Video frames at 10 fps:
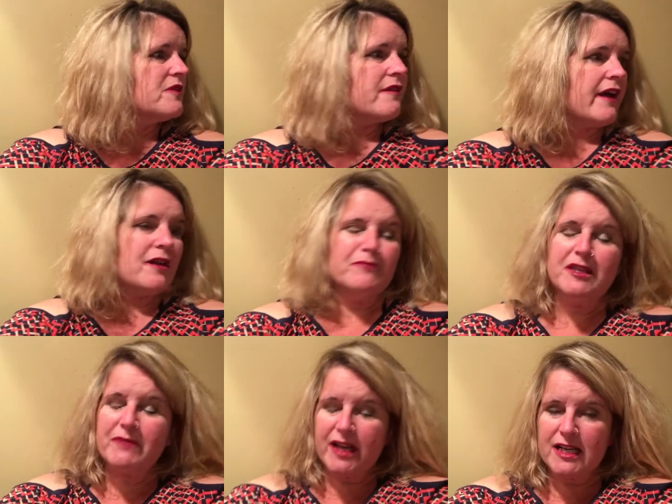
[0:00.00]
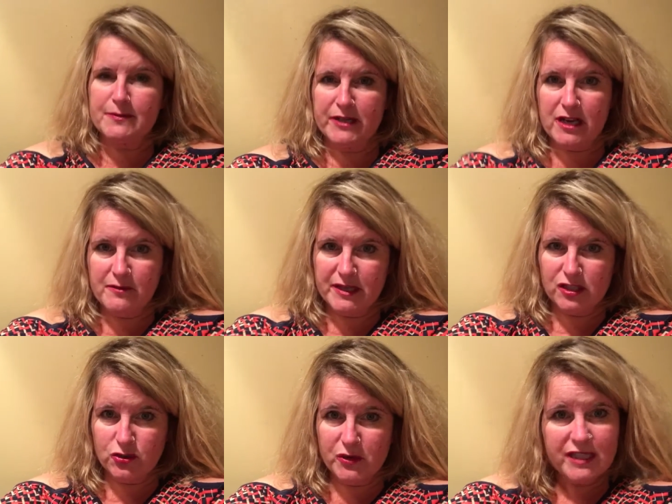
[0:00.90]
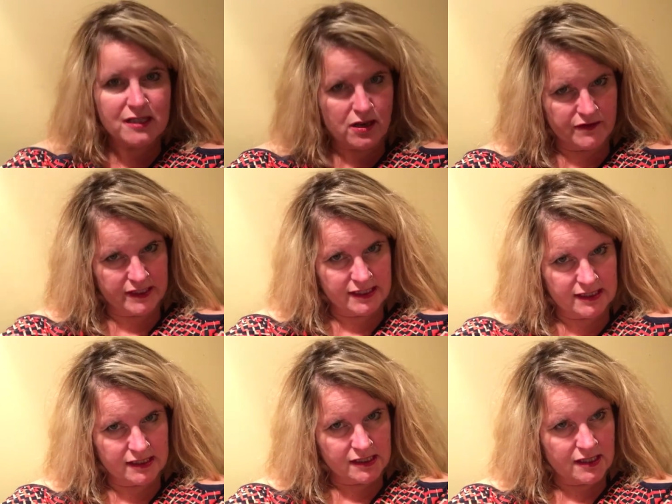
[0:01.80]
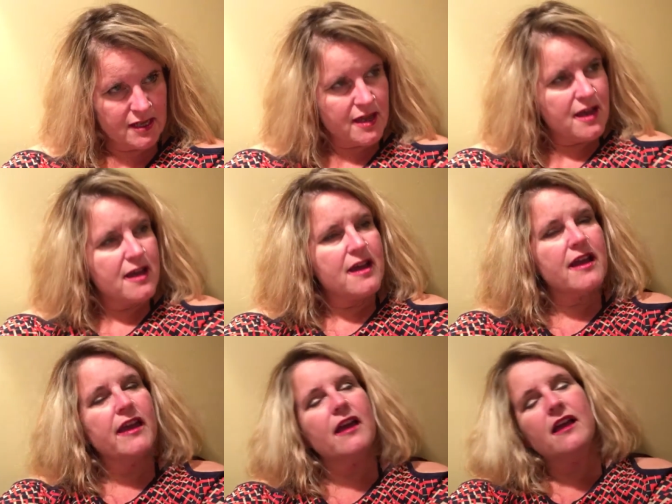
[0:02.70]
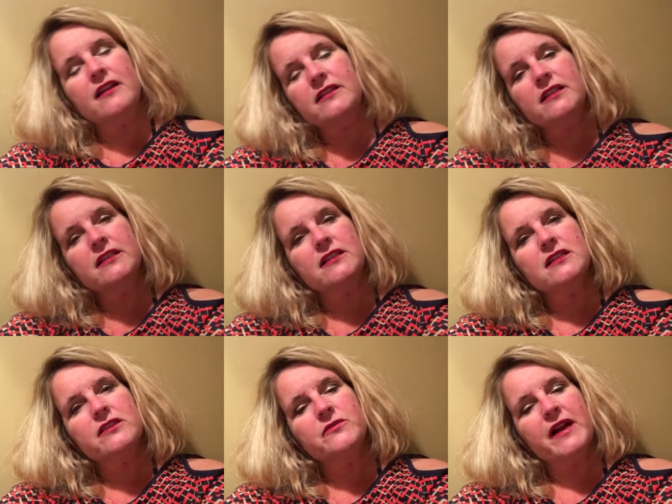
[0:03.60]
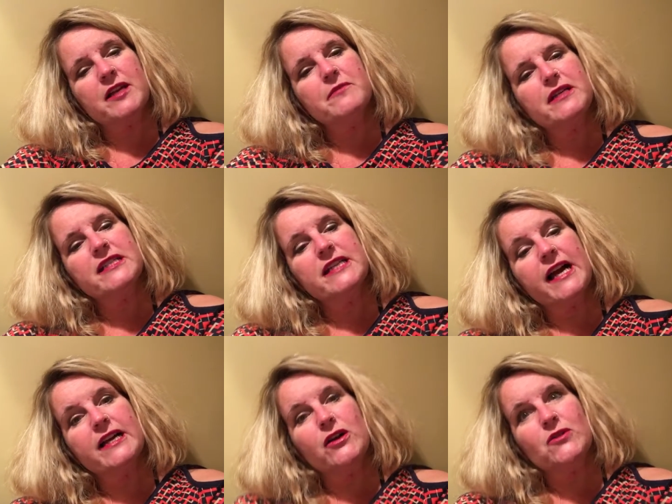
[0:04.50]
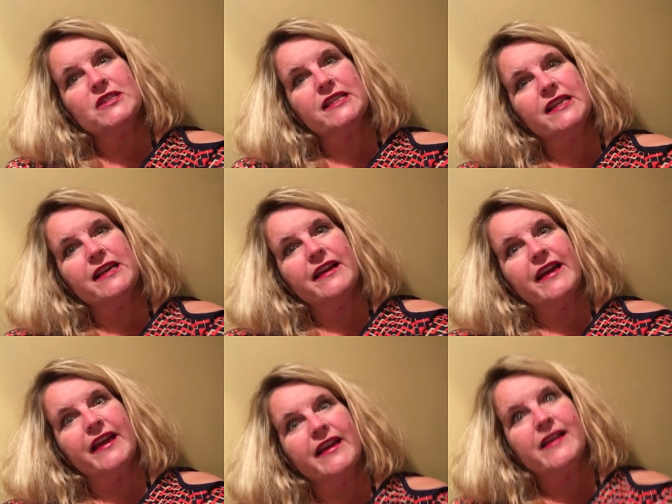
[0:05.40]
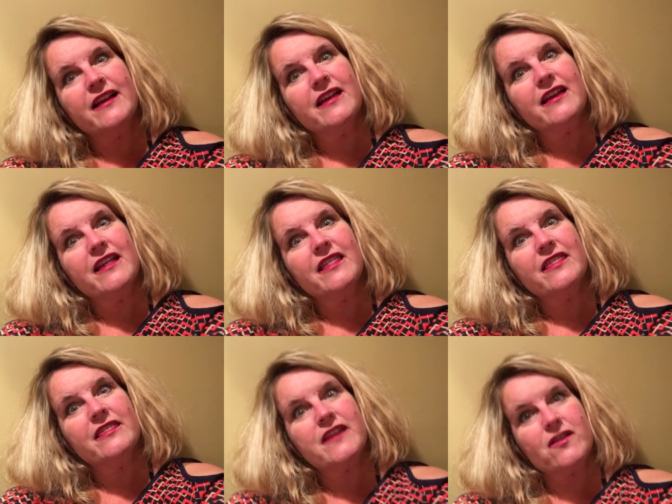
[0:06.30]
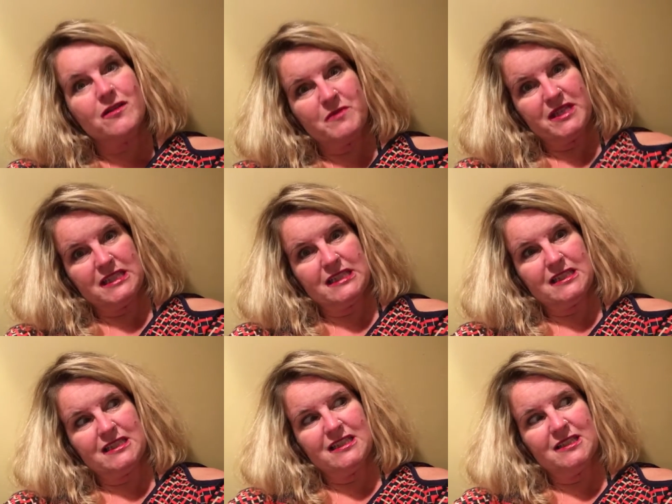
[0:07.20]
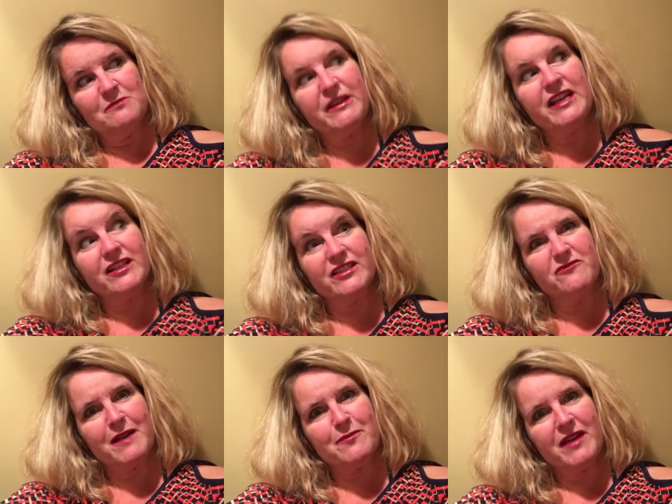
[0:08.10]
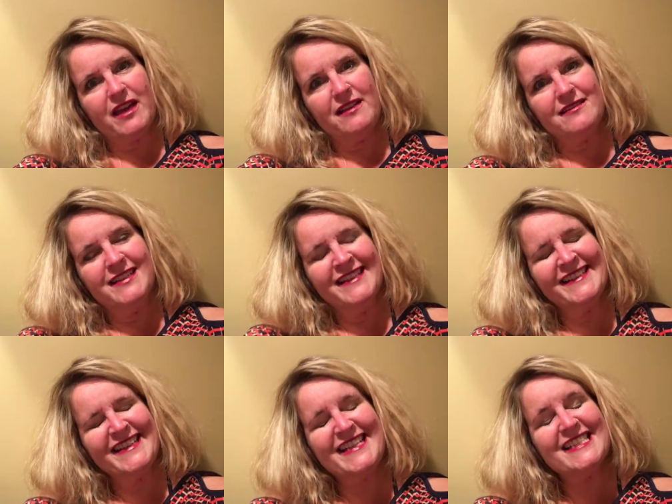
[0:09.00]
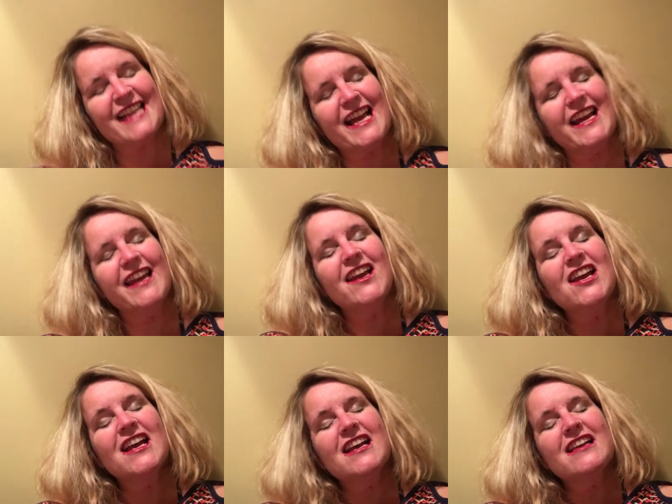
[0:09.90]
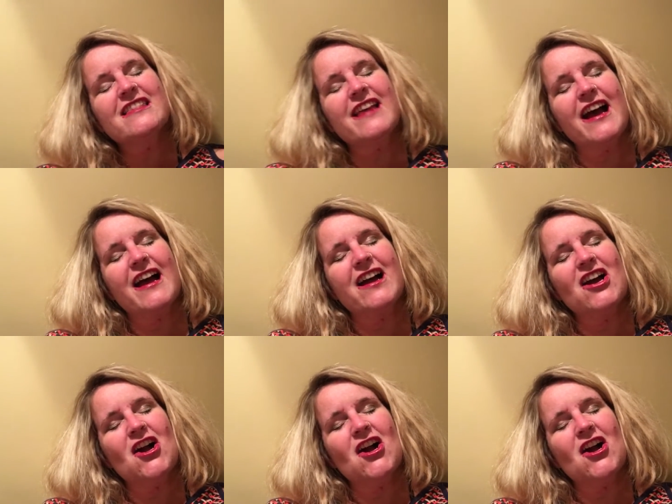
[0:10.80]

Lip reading: had me and my husband come into his office and recommended I go see a therapist because of my pain. He said that